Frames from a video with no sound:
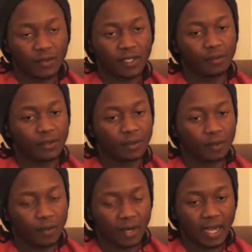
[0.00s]
was able to
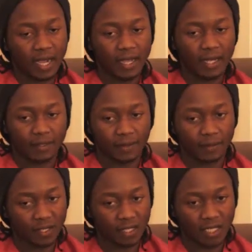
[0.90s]
work. I had a
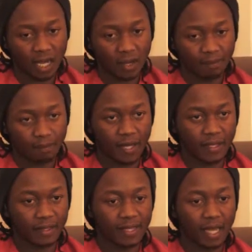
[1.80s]
student job,
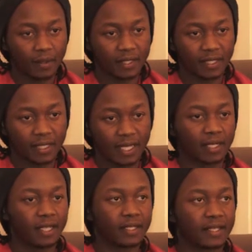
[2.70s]
but that was
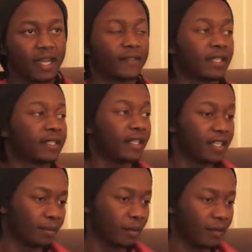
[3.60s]
at least after
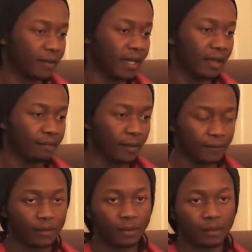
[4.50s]
6 months when
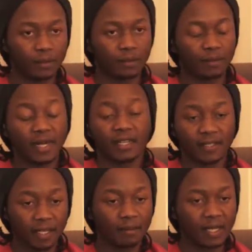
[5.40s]
I
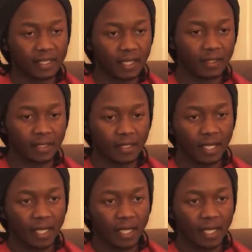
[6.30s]
started my studies.